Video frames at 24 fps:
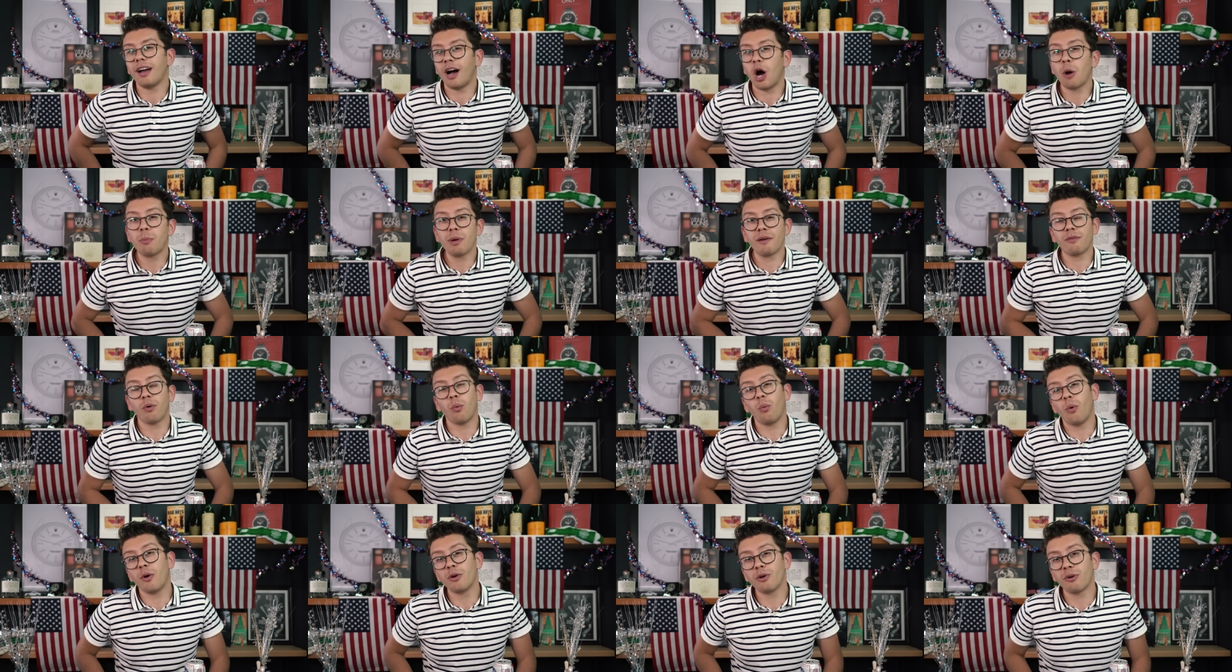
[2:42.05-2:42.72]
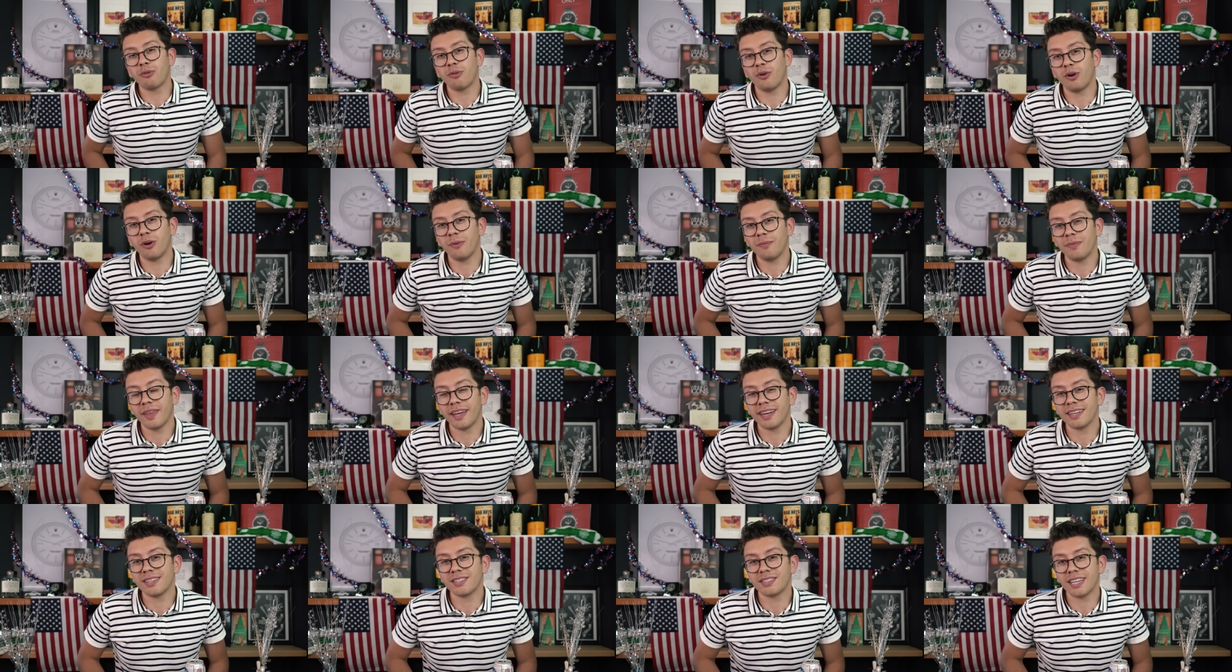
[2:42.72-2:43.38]
I hope you have a wonderful
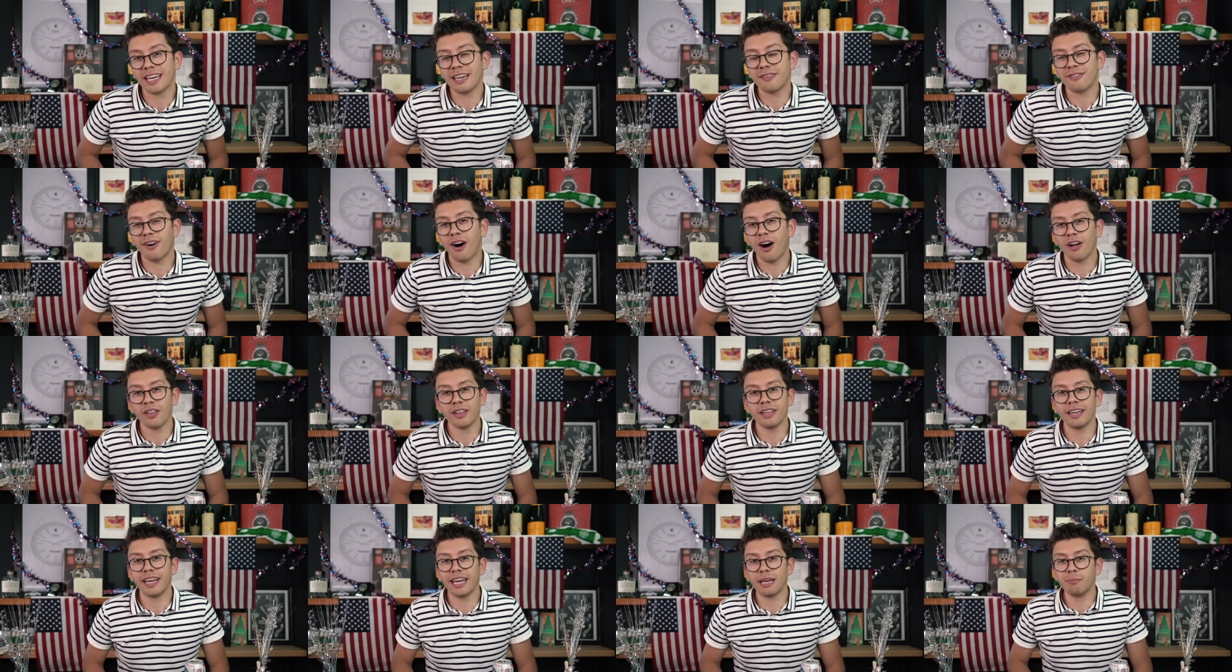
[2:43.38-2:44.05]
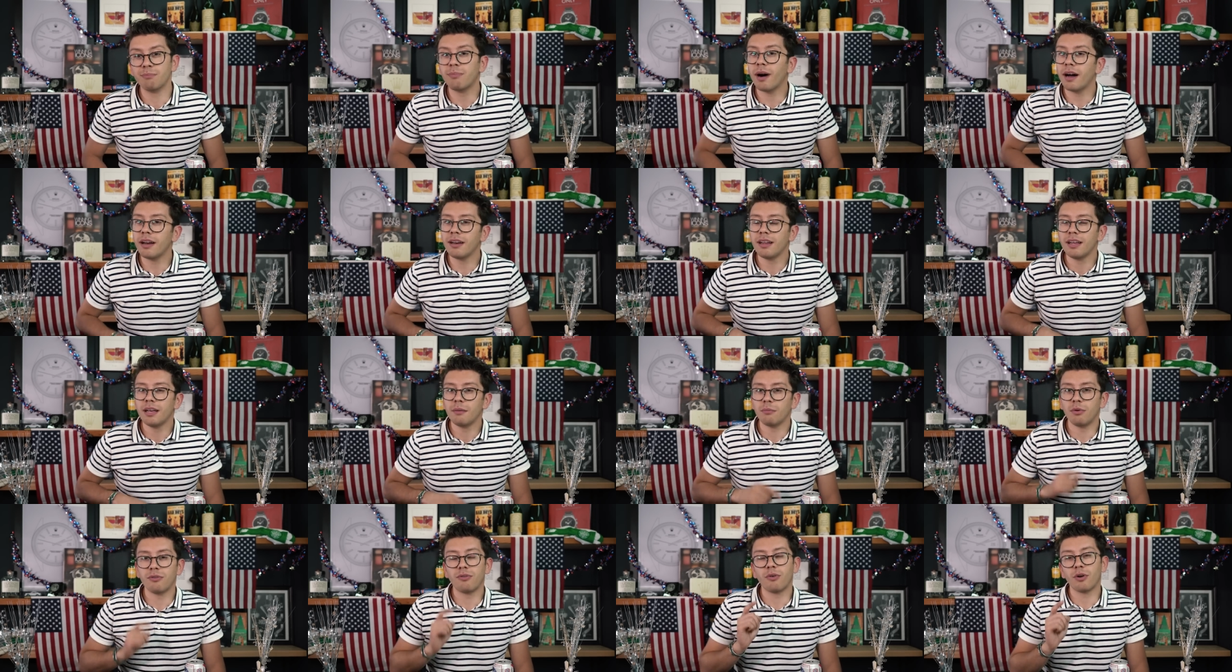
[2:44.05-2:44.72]
and a safe holiday.
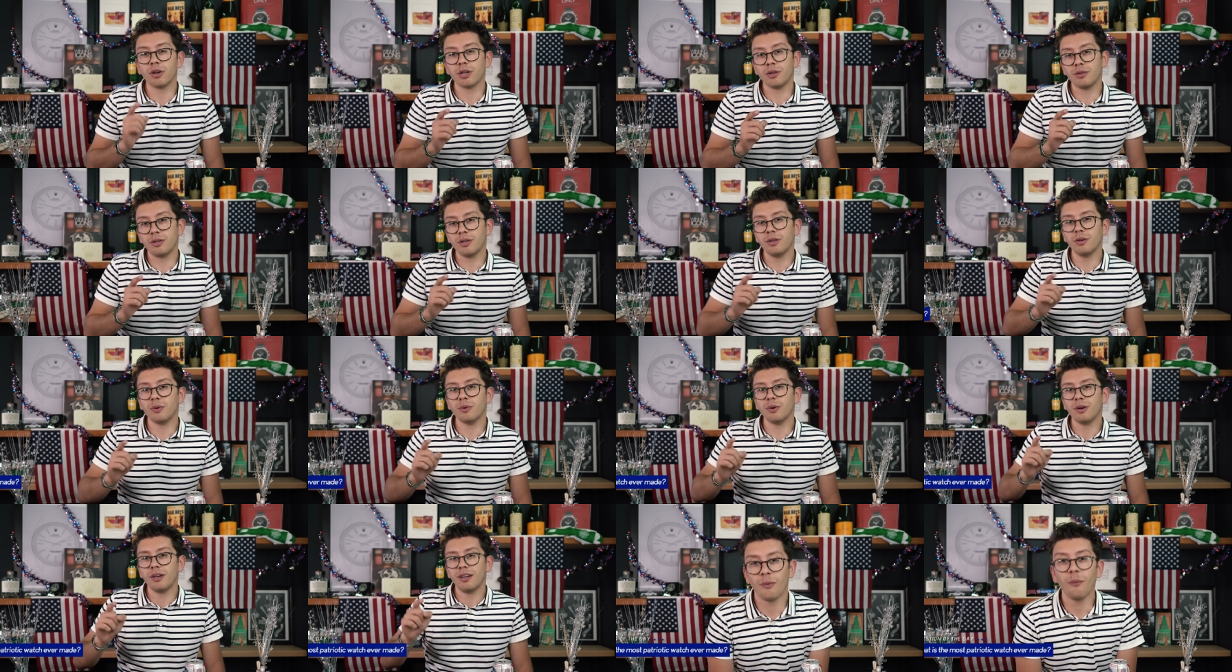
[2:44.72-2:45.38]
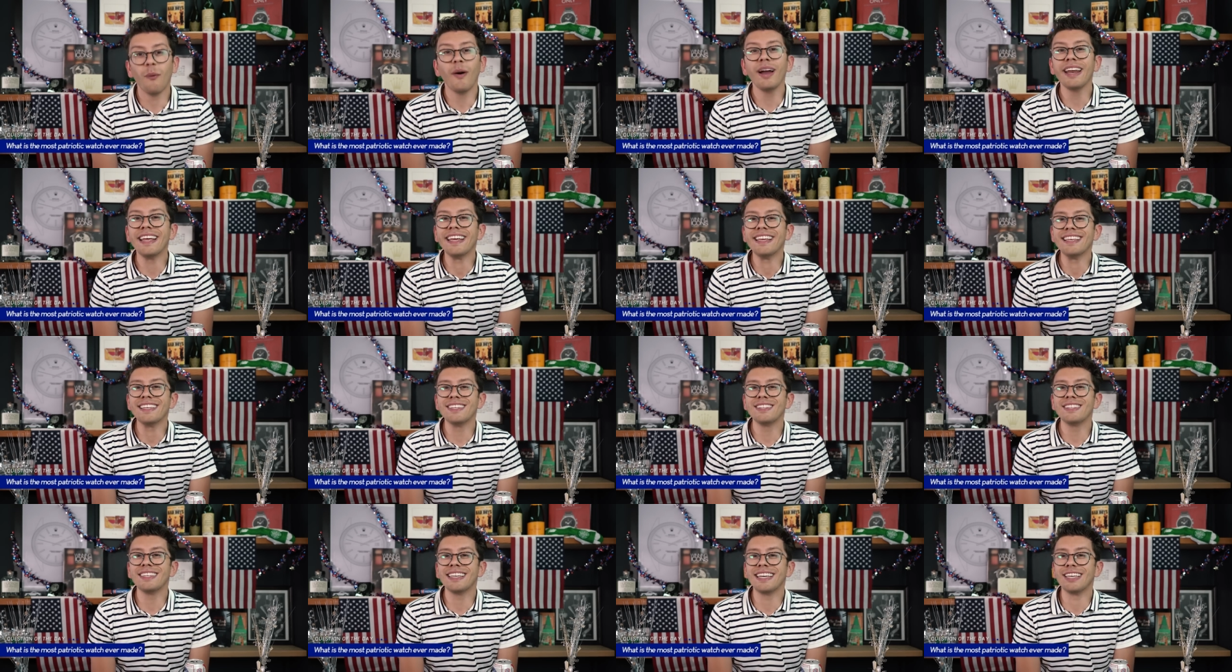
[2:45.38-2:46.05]
But before you do, what
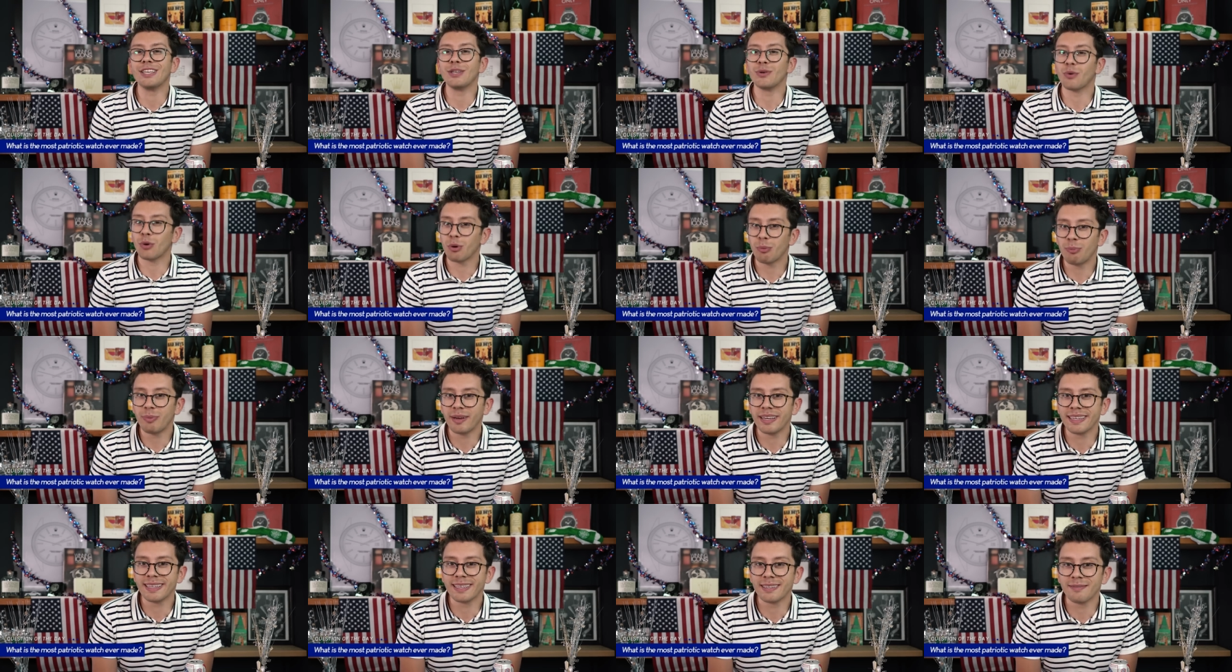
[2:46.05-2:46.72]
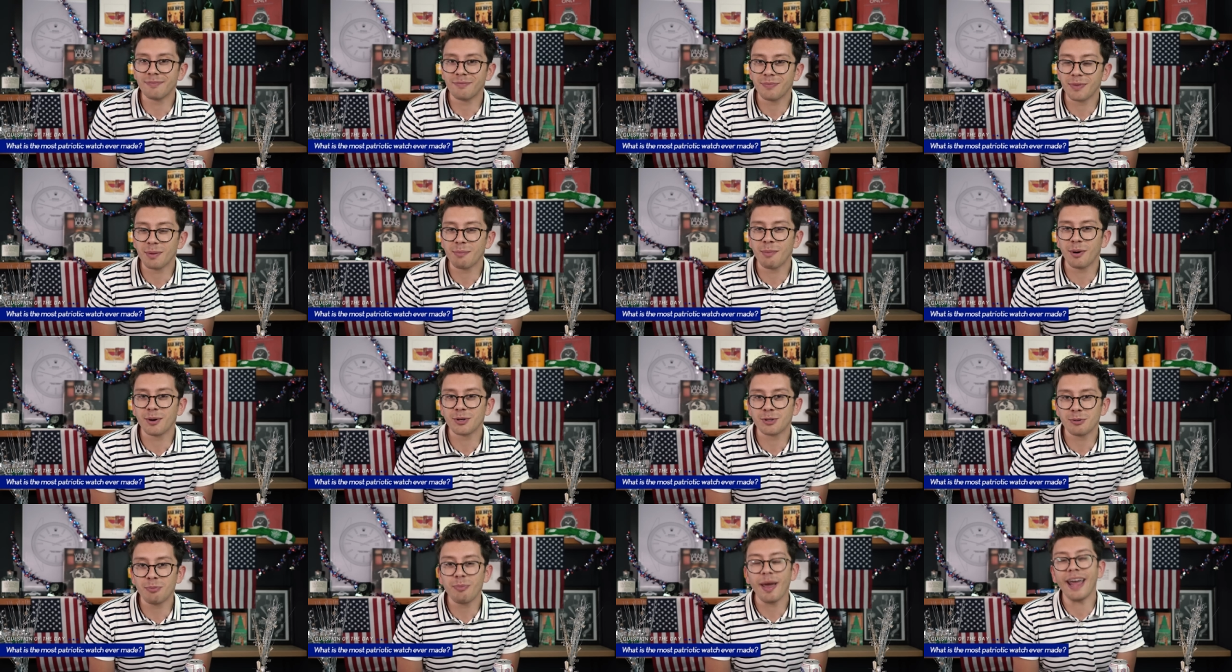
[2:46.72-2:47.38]
is, in your opinion, the
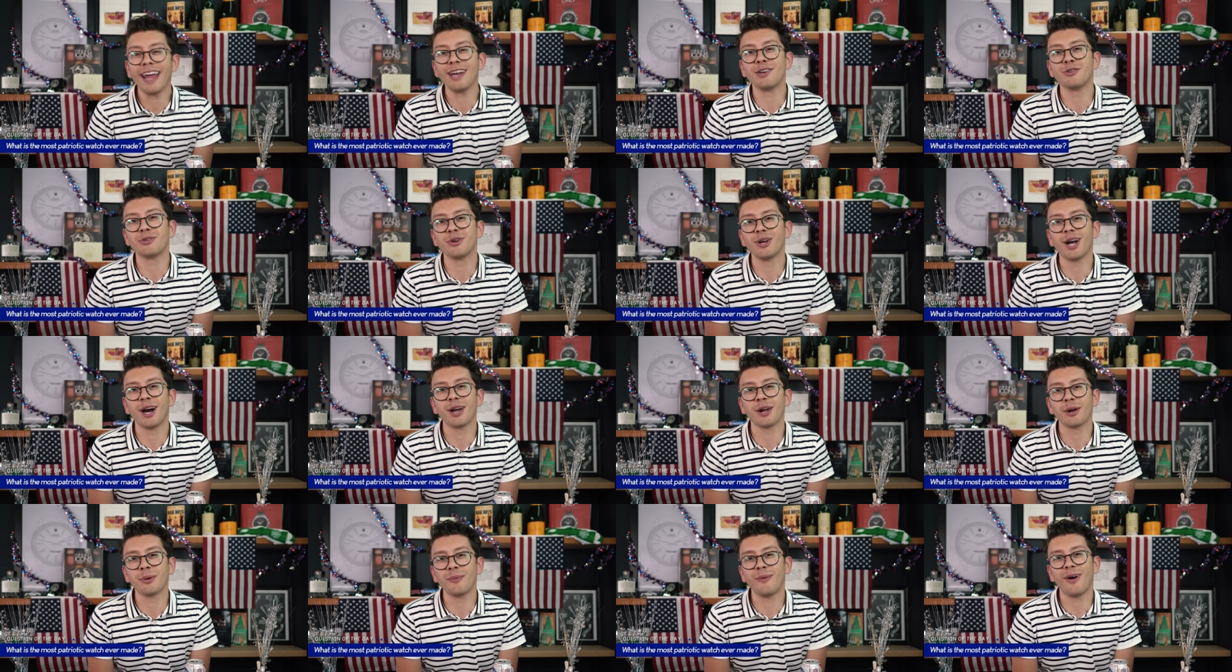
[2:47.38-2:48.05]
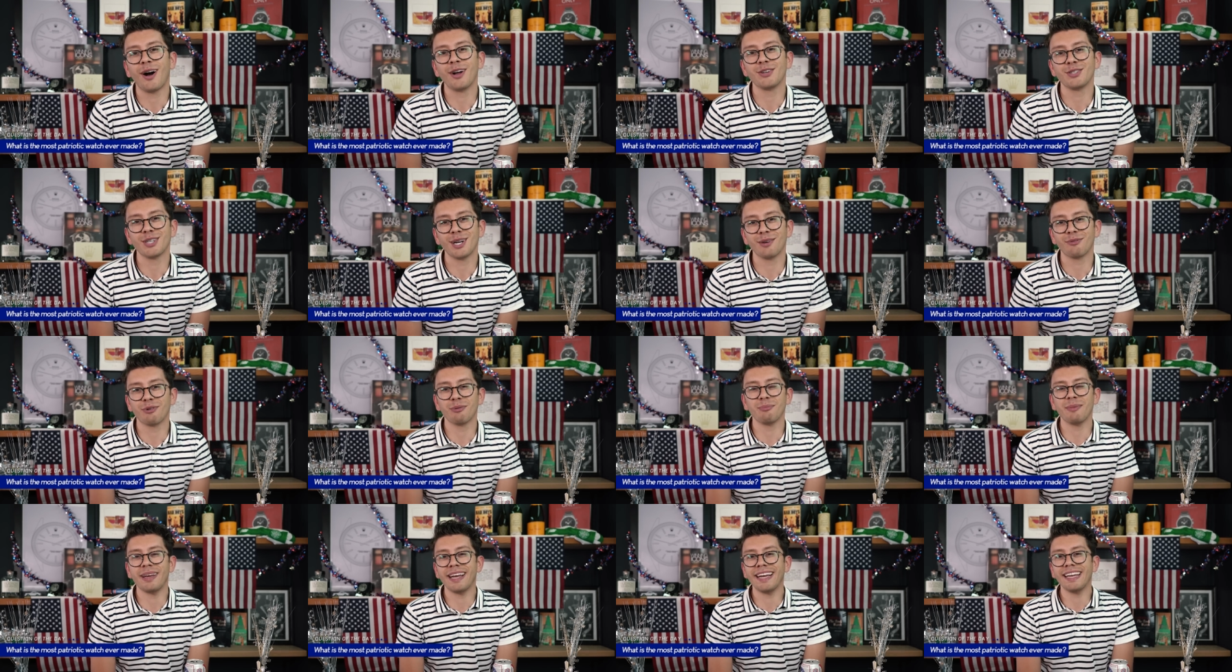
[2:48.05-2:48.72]
most patriotic watch
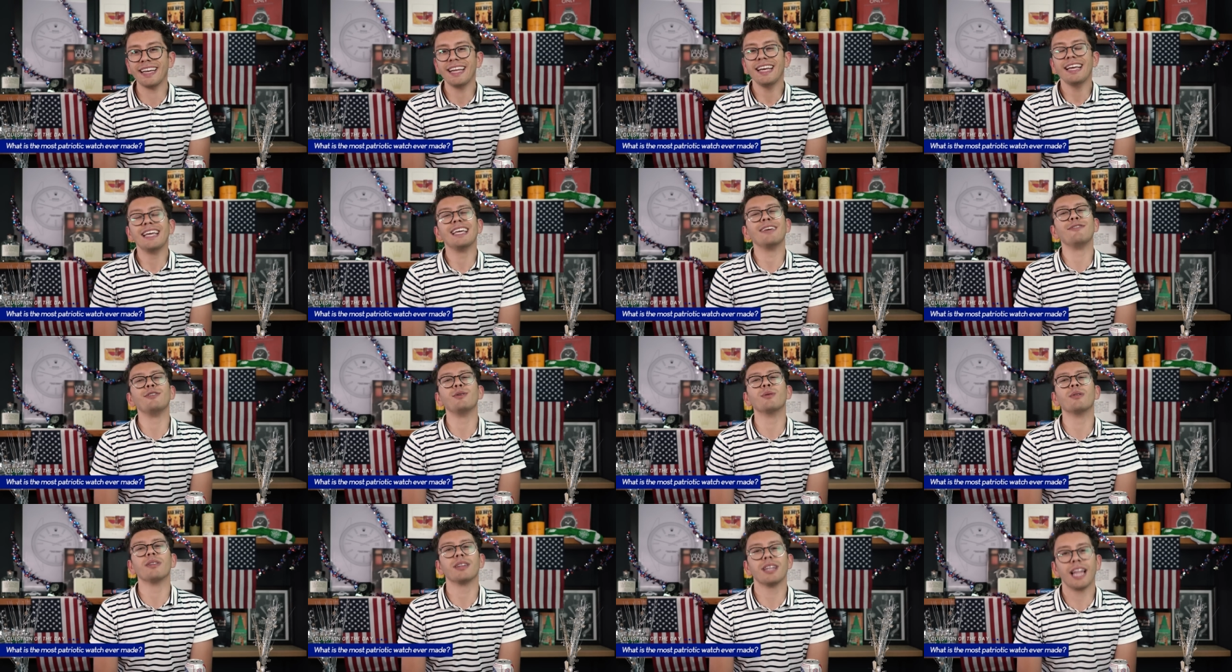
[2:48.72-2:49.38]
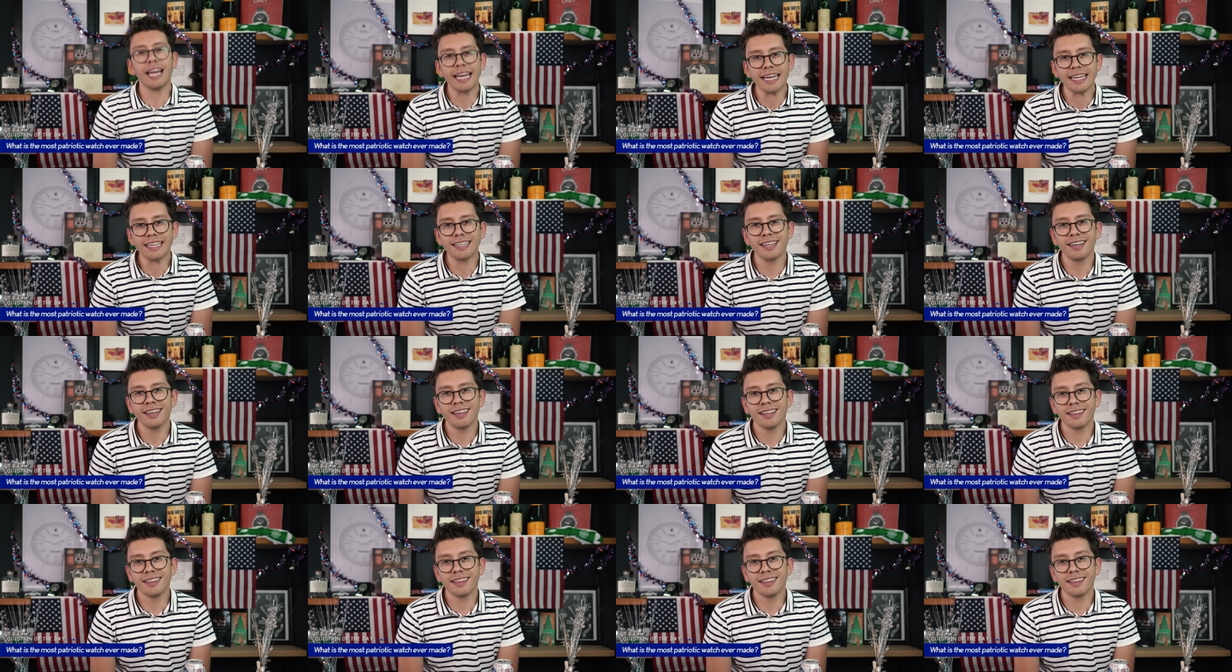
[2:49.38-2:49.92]
ever made? If you liked